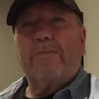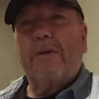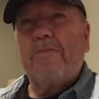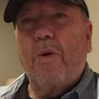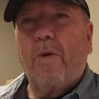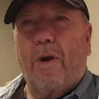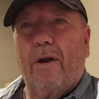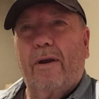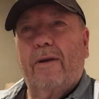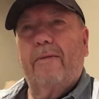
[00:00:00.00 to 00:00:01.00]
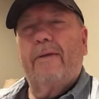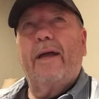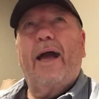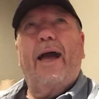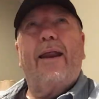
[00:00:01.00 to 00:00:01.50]
be more.
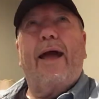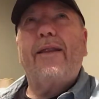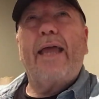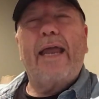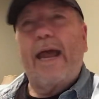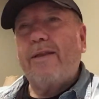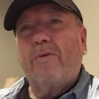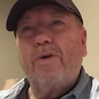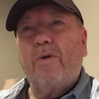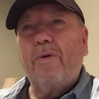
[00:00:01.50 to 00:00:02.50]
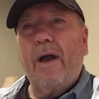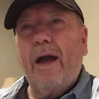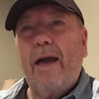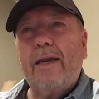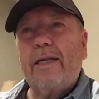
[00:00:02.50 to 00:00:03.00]
I, I, and I don't know
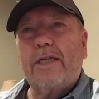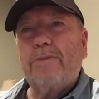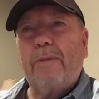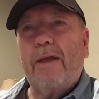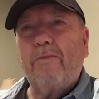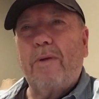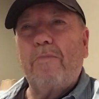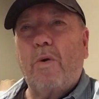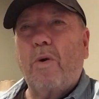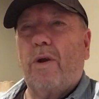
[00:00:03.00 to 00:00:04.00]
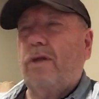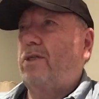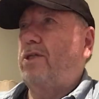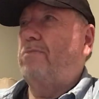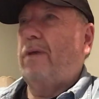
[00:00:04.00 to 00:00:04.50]
how to explain what more
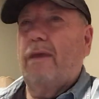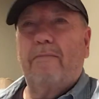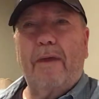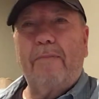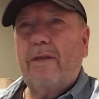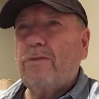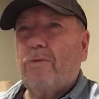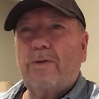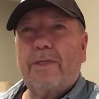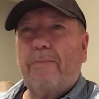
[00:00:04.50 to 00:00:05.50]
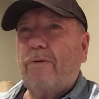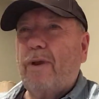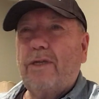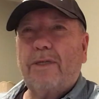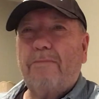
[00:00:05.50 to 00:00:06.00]
should be. Maybe it's more
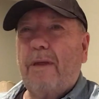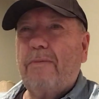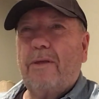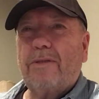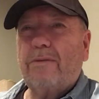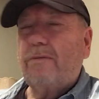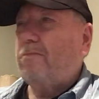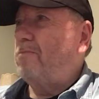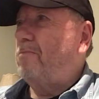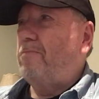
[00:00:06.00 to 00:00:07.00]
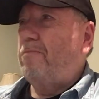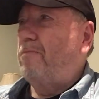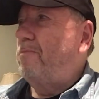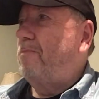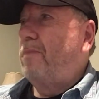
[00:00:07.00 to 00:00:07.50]
separation. Maybe it's
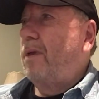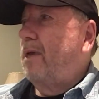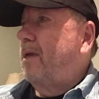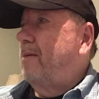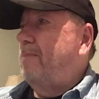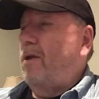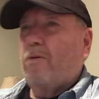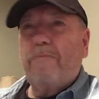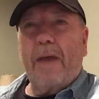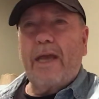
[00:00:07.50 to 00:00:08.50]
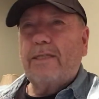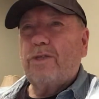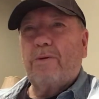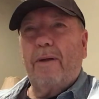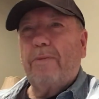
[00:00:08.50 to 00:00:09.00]
better bass
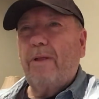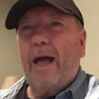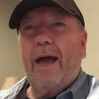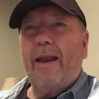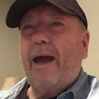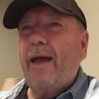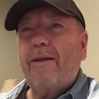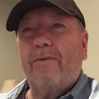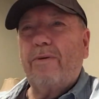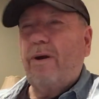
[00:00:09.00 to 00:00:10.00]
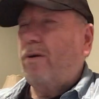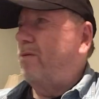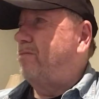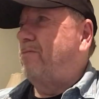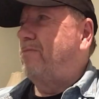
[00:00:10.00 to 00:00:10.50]
treble. I, I don't
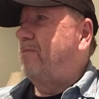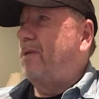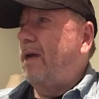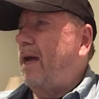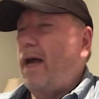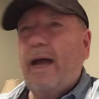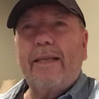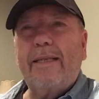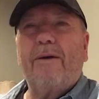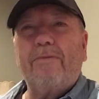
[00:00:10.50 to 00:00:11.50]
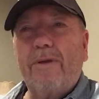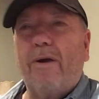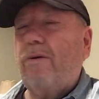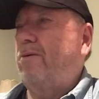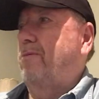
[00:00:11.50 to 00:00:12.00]
know. I don't
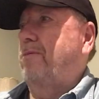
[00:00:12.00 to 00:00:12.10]
know.